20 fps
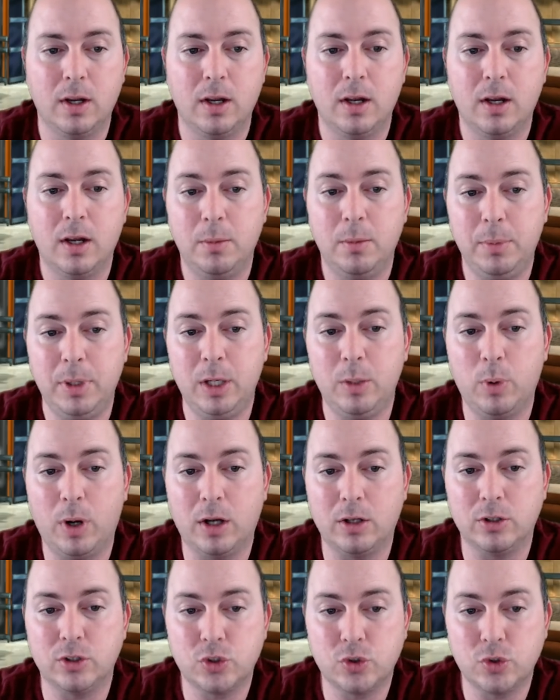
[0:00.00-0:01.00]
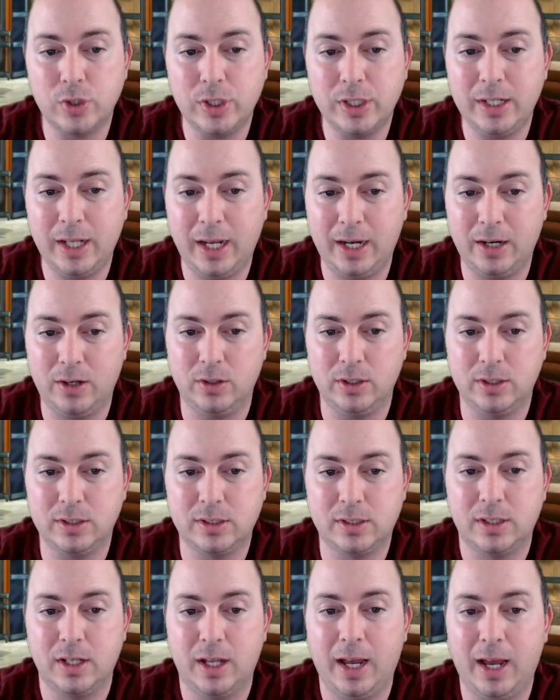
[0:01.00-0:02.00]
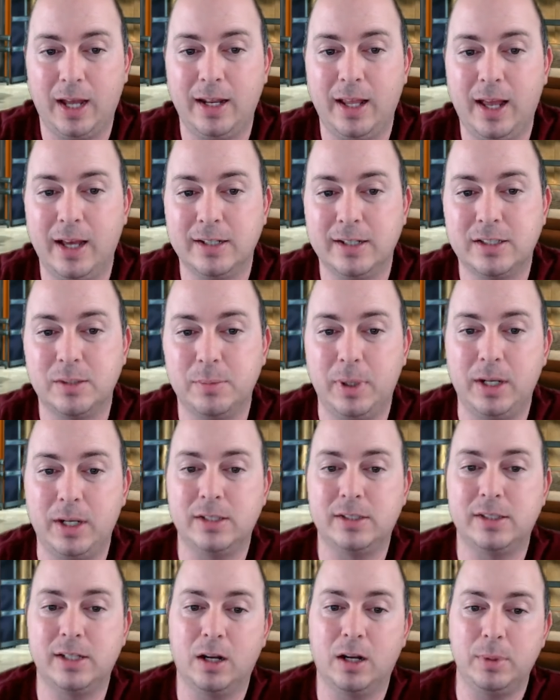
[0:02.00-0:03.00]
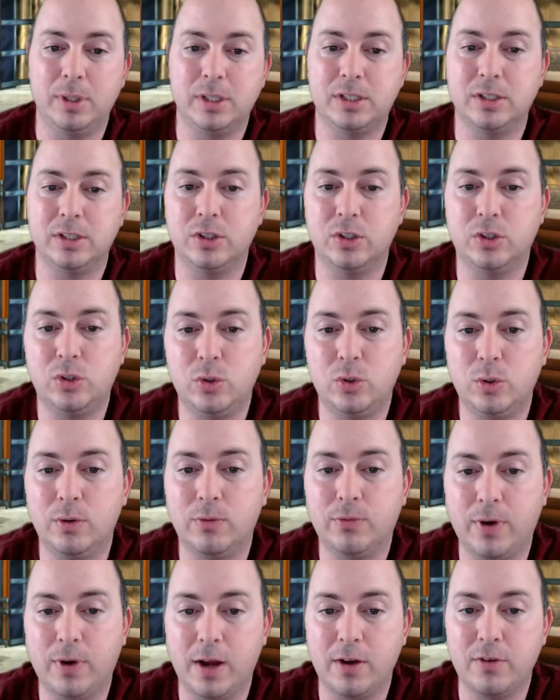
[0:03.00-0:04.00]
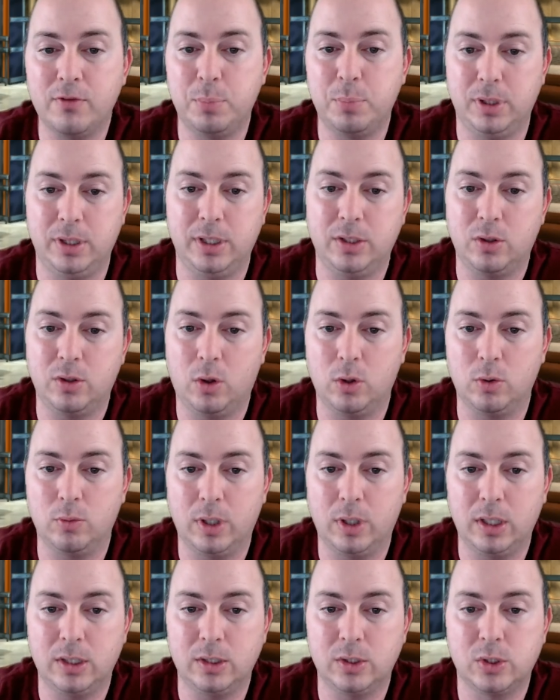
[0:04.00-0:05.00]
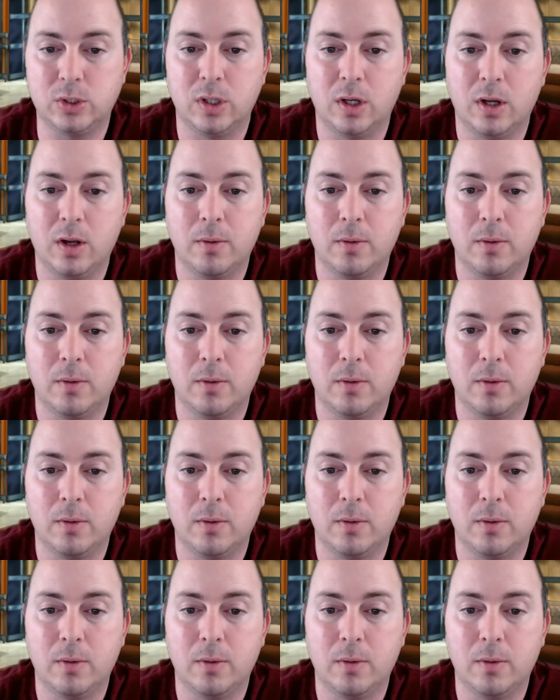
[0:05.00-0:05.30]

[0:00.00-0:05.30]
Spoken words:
Meanwhile, street analysts had estimated settlements in the $2 to $5 billion range.